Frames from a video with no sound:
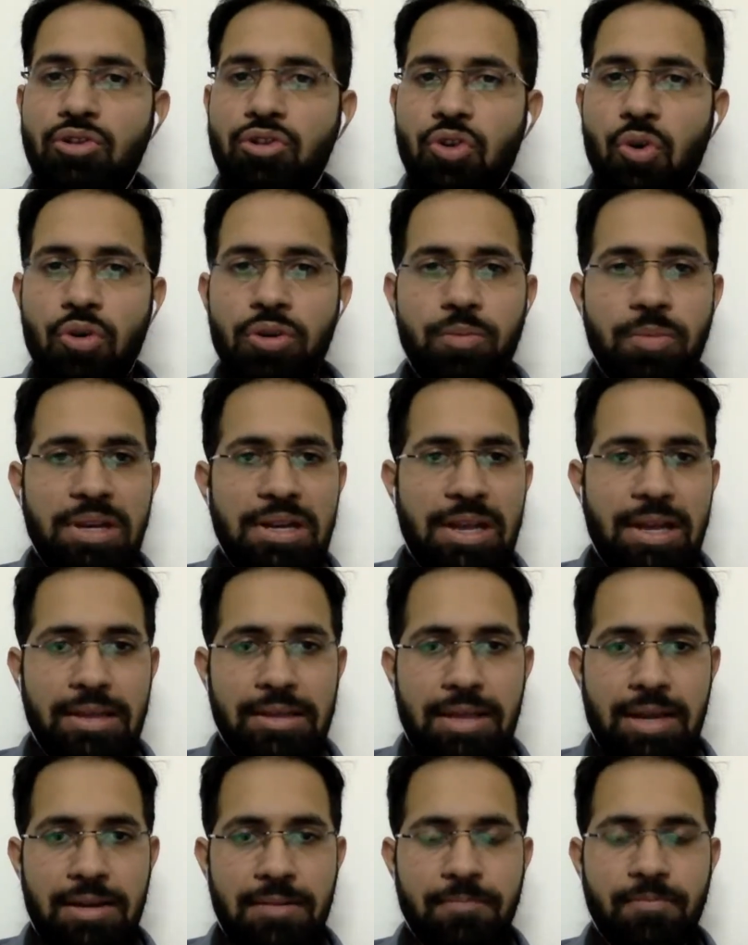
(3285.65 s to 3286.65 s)
Don't be
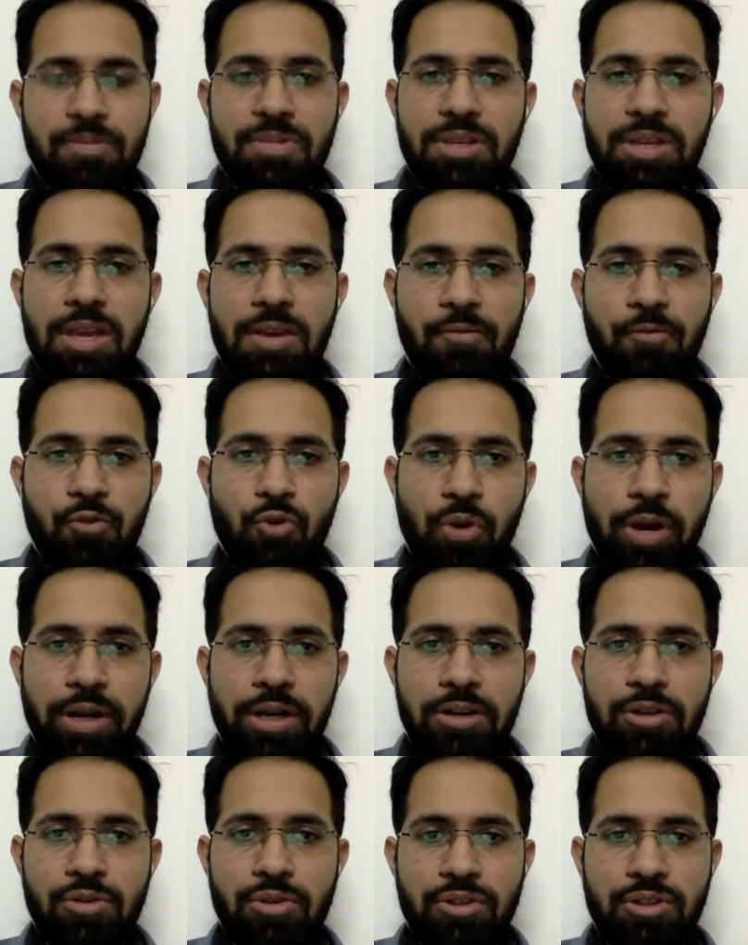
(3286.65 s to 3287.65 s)
like that. If you
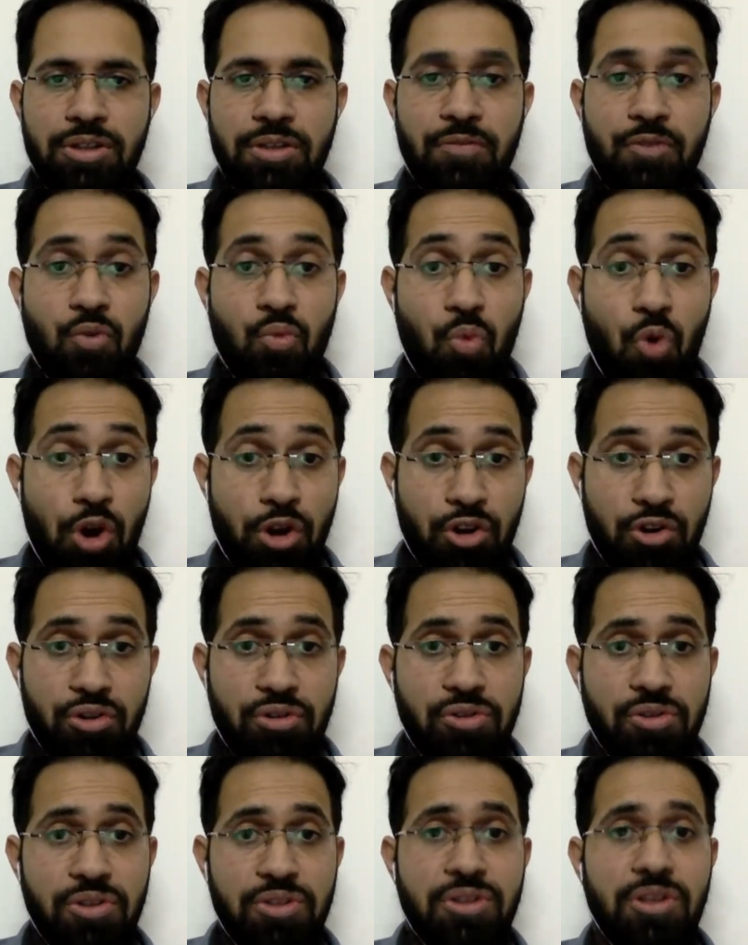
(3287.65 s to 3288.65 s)
get a if you want to do
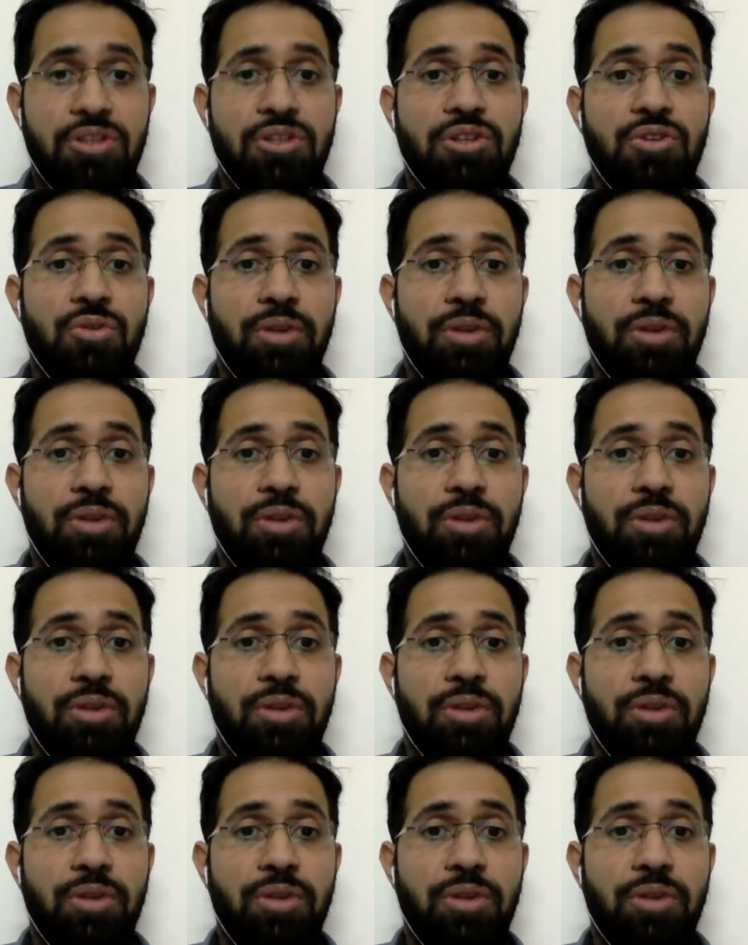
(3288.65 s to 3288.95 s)
neurosurgery,